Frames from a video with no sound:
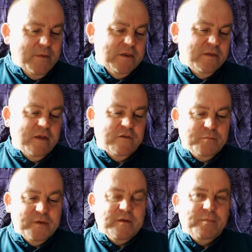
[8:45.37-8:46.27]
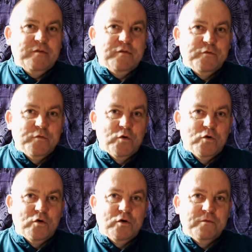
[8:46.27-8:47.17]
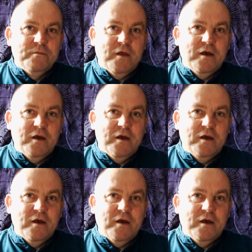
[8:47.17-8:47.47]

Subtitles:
mean, they're split up into 4